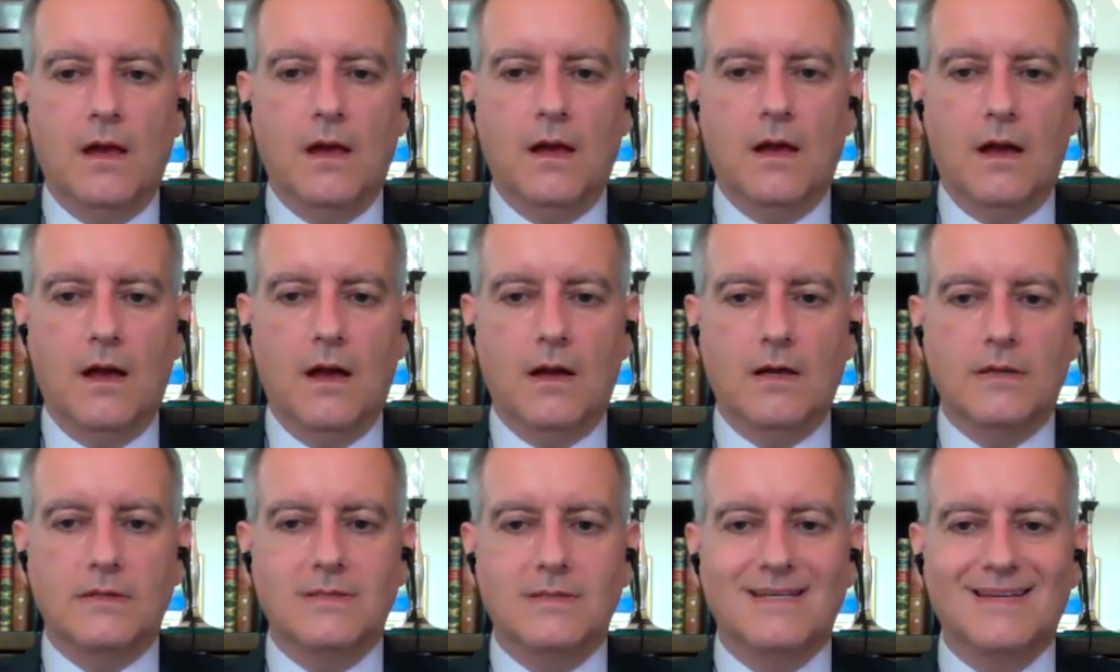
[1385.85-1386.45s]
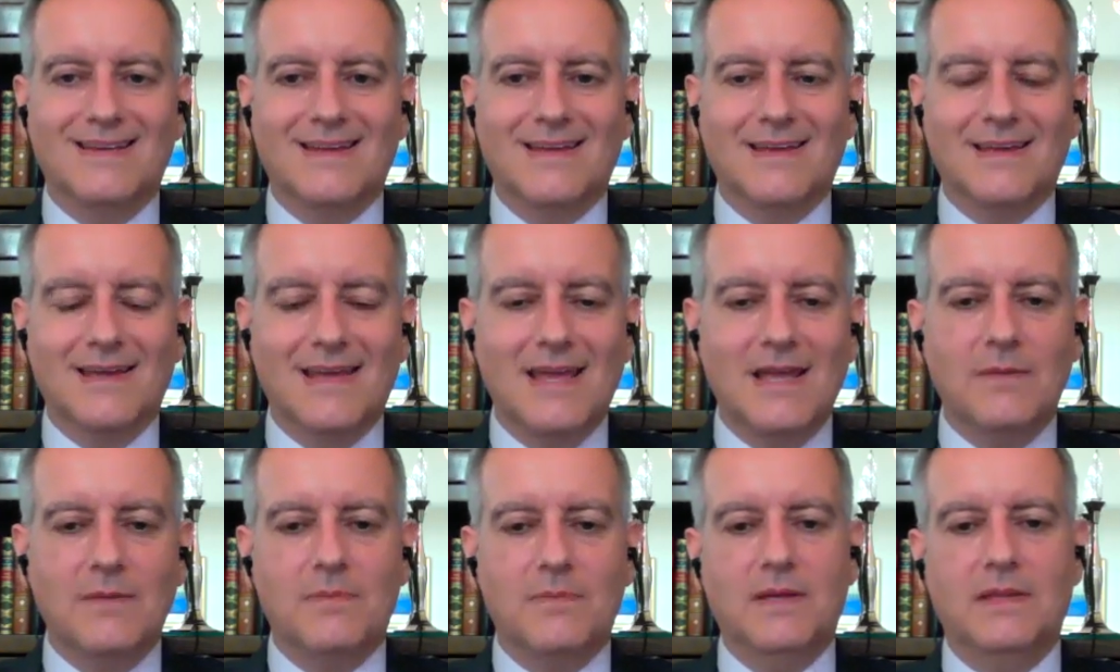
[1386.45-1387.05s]
to
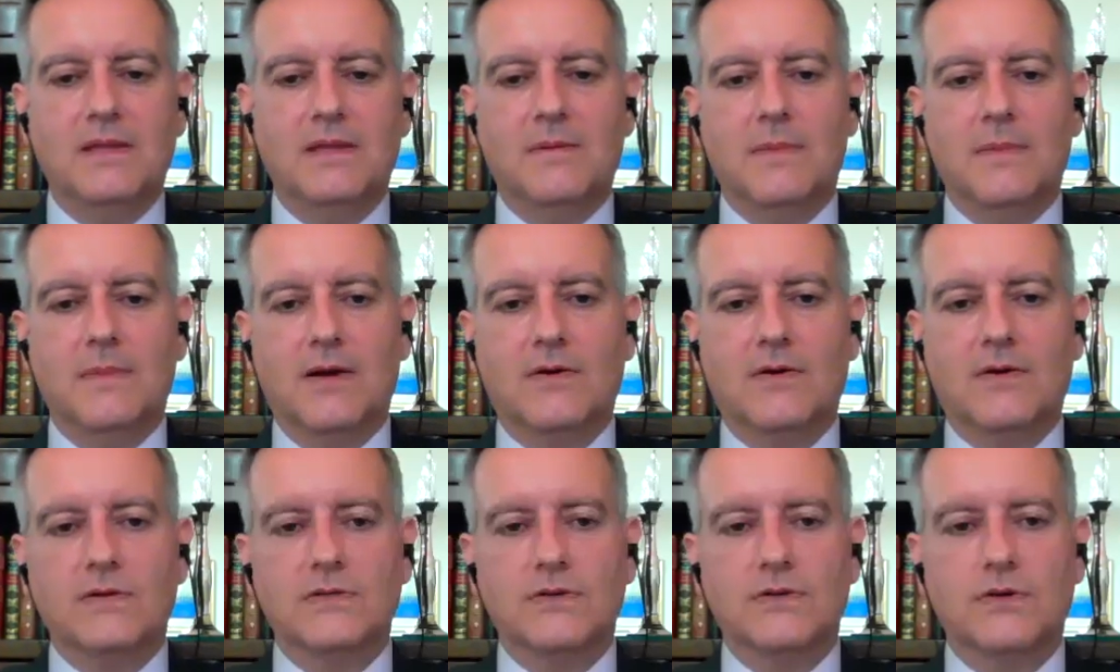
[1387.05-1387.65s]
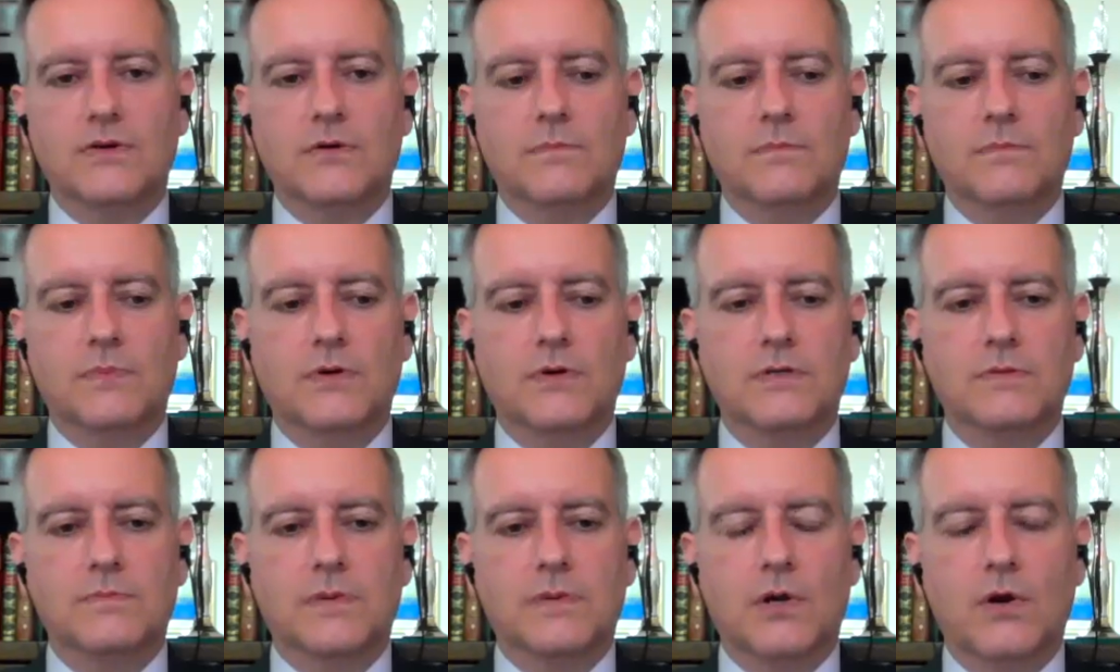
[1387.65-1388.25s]
keep in the Americans' good
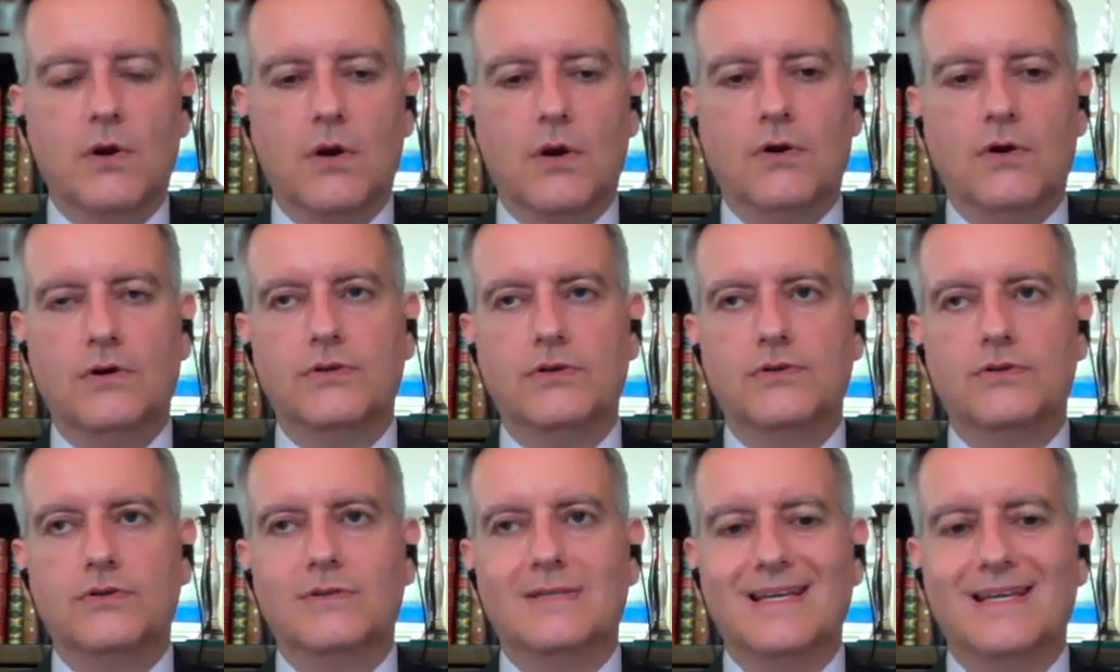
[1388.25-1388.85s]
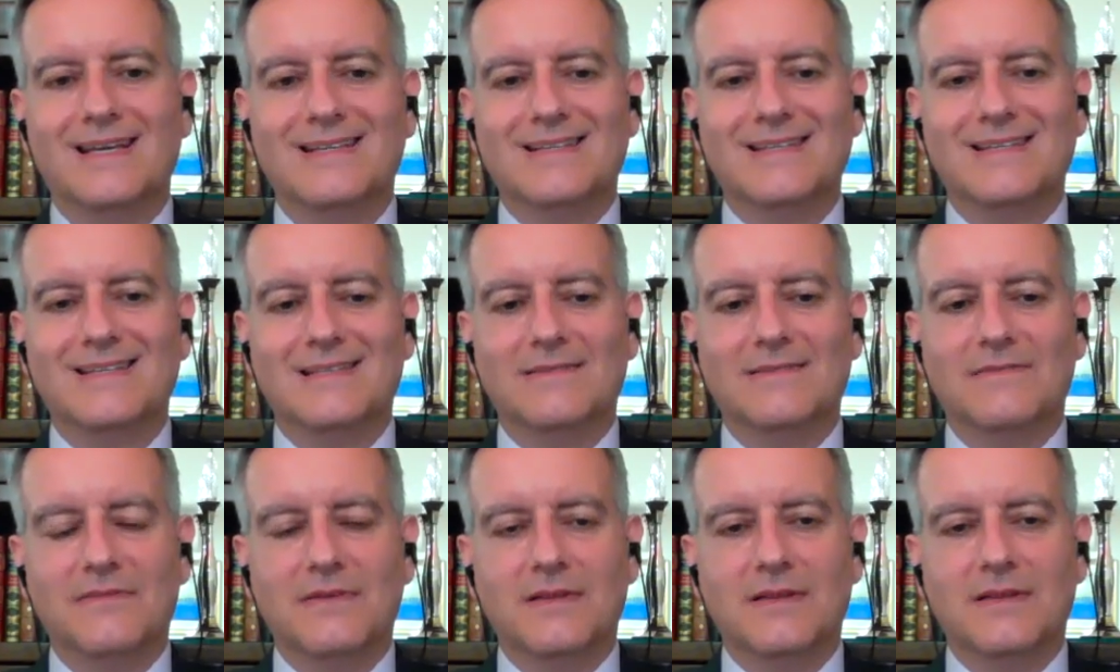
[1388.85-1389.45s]
books, because
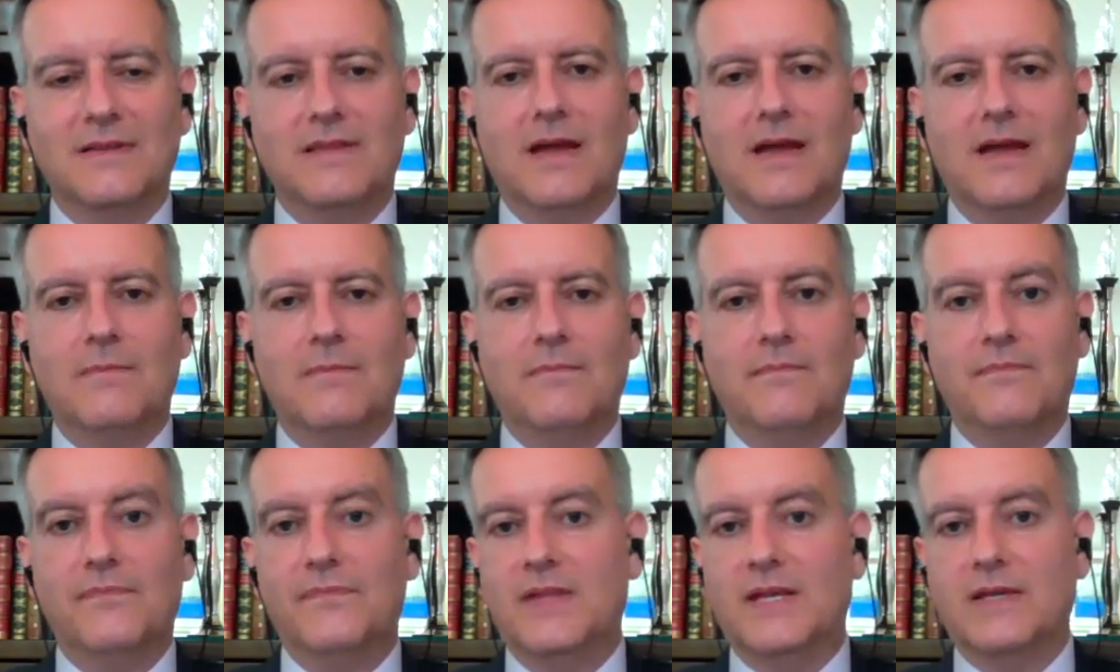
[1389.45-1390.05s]
this, for them,